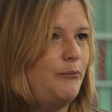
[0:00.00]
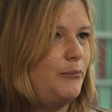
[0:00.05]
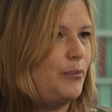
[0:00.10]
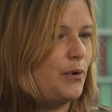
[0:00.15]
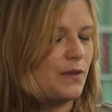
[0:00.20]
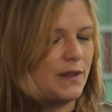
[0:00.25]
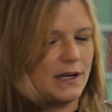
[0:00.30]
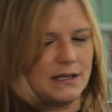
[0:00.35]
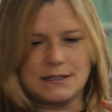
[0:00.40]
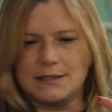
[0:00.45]

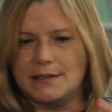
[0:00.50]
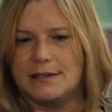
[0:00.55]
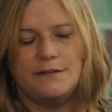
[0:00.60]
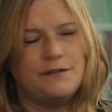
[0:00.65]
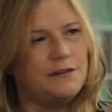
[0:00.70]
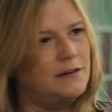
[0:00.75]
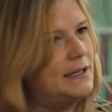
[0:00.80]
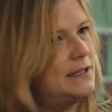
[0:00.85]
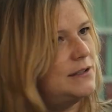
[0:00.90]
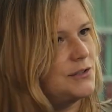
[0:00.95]
But that
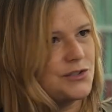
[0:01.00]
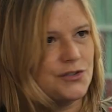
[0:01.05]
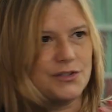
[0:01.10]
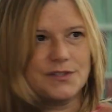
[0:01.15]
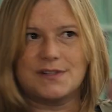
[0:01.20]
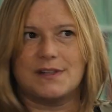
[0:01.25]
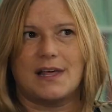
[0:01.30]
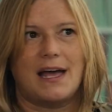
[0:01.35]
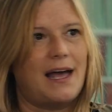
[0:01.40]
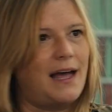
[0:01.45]
delivery is
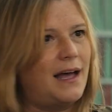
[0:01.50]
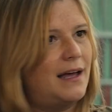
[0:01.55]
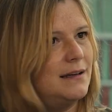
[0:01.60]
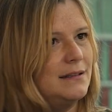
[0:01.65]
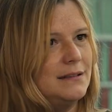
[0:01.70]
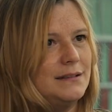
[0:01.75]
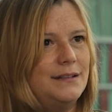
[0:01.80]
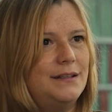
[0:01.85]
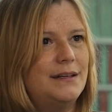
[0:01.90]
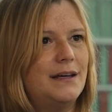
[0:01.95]
just there,
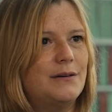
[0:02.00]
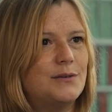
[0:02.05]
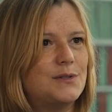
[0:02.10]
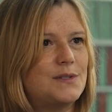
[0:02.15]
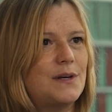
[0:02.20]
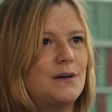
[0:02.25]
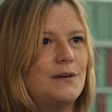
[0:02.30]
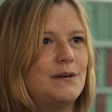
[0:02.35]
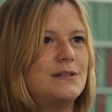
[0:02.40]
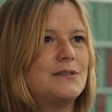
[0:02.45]

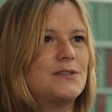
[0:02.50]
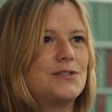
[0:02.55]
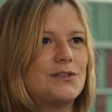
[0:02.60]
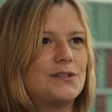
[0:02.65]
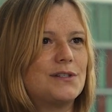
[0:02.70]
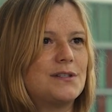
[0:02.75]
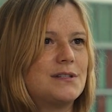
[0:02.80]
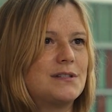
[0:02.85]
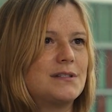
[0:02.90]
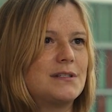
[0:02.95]
so it's
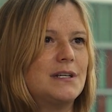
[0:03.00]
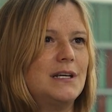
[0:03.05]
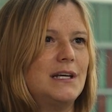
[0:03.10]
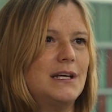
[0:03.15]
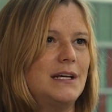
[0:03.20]
just